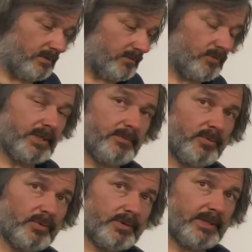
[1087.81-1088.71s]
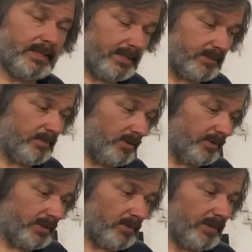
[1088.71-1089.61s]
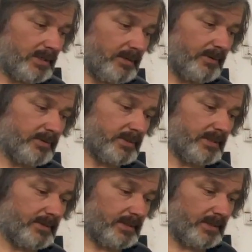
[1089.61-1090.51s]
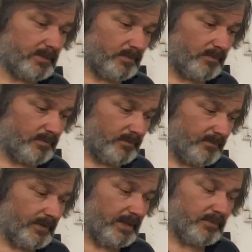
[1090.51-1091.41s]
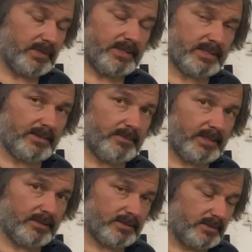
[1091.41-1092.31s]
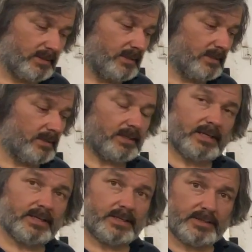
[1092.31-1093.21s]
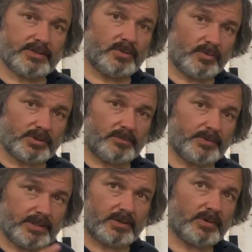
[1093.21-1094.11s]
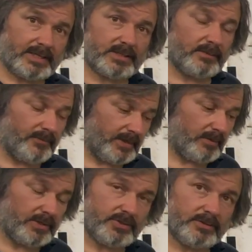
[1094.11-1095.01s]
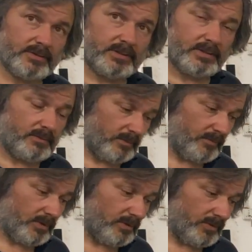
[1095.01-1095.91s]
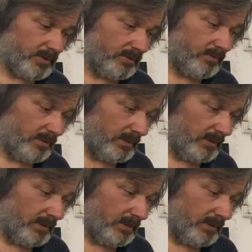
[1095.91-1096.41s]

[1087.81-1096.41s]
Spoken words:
It's really important that it is applied in the correct areas, and then it's fitted within 10 minutes, and it is torqued up in the correct configuration with regards to